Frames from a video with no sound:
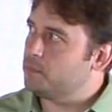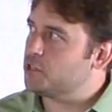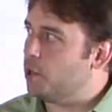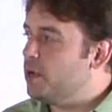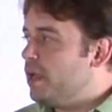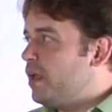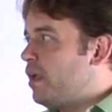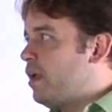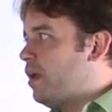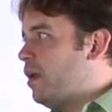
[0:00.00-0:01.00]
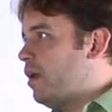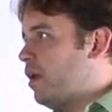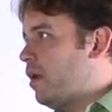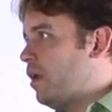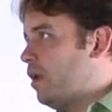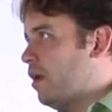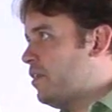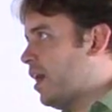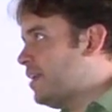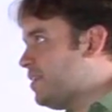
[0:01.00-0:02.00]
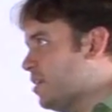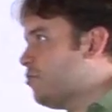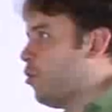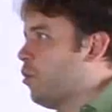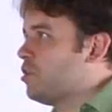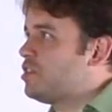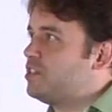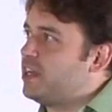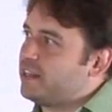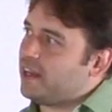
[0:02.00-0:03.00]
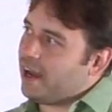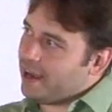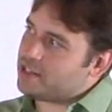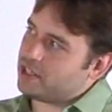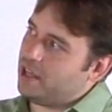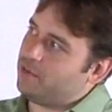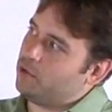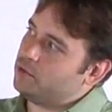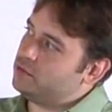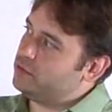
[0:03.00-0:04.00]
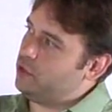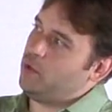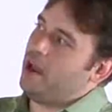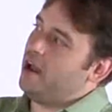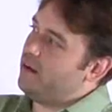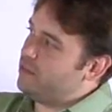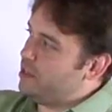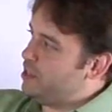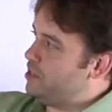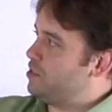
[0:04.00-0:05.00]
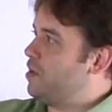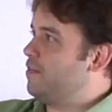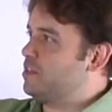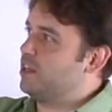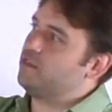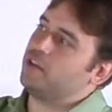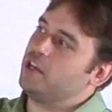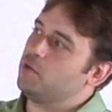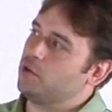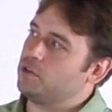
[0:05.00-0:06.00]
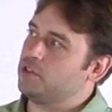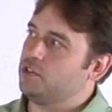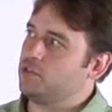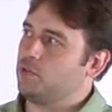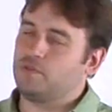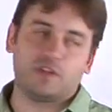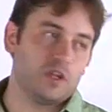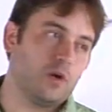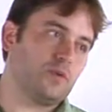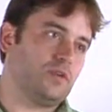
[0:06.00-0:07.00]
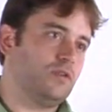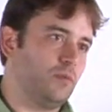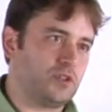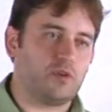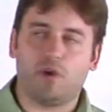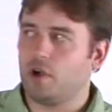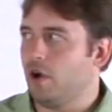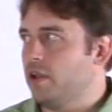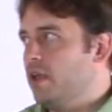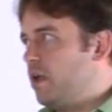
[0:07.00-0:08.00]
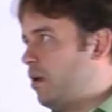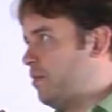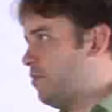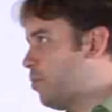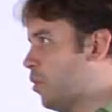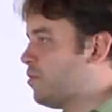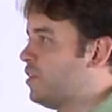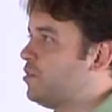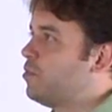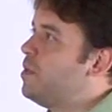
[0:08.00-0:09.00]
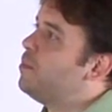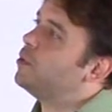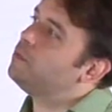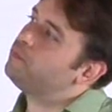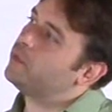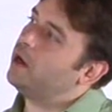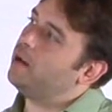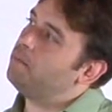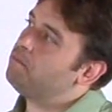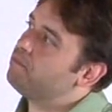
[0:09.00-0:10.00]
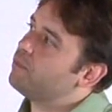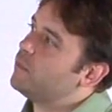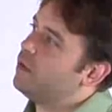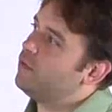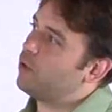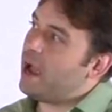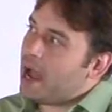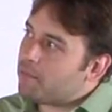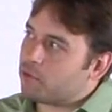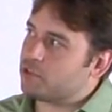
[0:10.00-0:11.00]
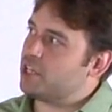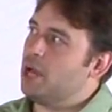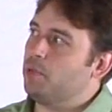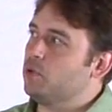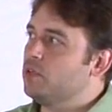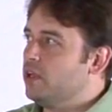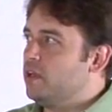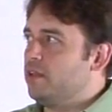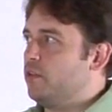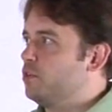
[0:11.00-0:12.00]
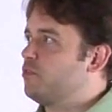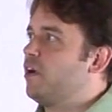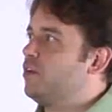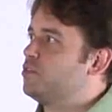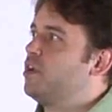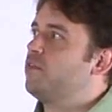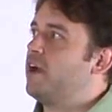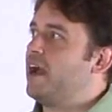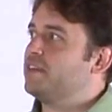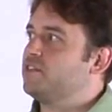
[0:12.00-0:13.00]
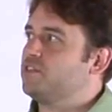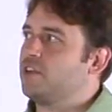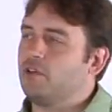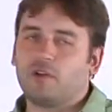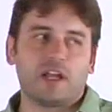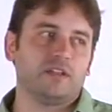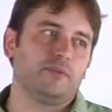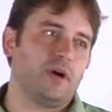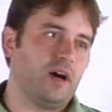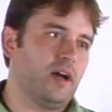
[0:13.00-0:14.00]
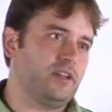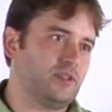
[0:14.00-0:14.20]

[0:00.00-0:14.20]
So the idea, of course, is that at the highest level, you have these kind of keywords that sort of denote what's going on. The important thing to remember, for app, for example, those files are never accessed directly by